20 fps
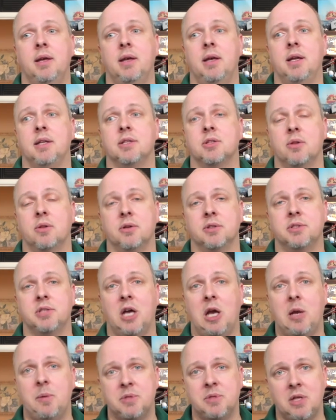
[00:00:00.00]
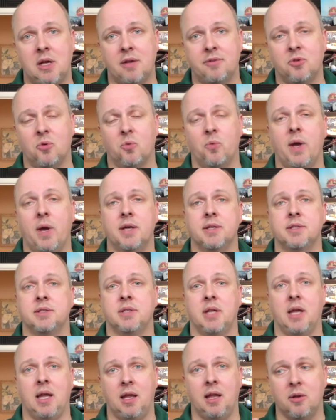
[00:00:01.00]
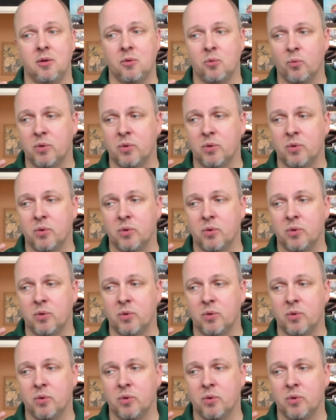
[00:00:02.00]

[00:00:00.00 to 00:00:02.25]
And so there are times you have to rest and